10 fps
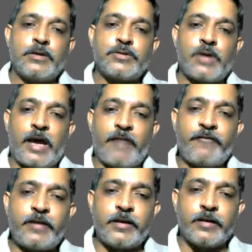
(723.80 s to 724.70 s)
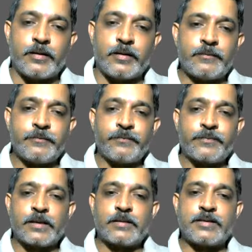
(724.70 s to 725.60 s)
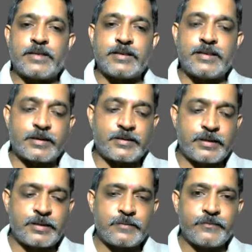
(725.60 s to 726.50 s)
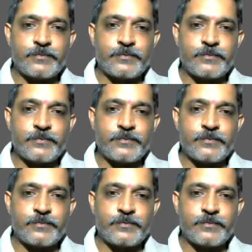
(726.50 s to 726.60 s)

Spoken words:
So every year the Sensex is